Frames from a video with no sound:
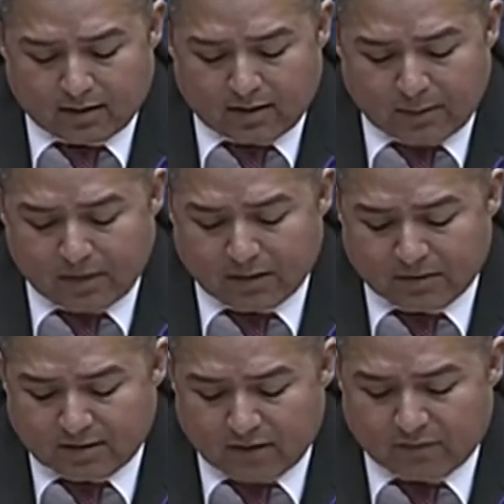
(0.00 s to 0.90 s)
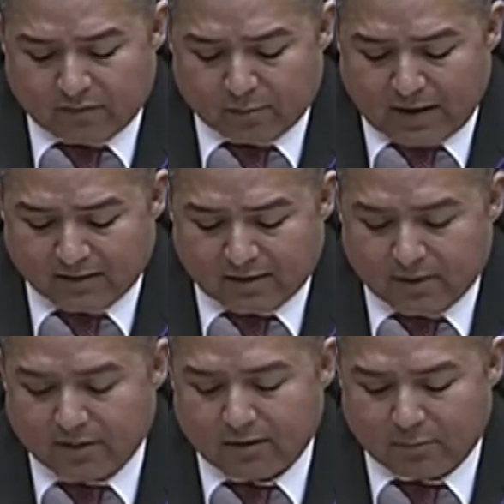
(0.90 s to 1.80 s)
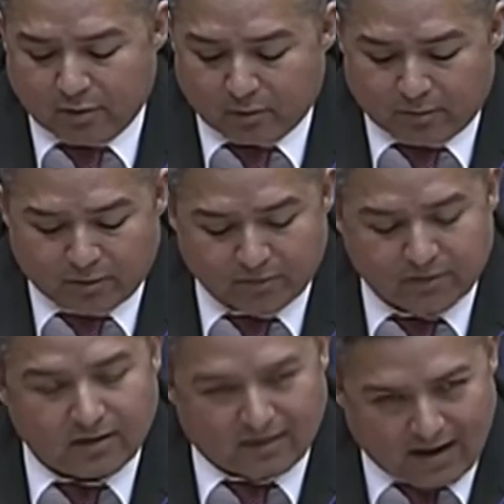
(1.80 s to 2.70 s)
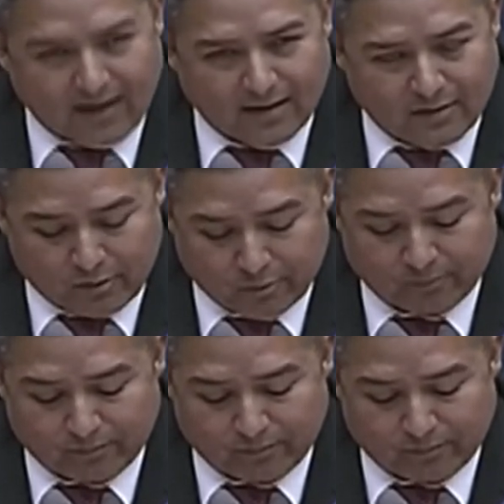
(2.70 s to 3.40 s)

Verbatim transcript: Keeping them safe from bacteria and brittle bones, I can do.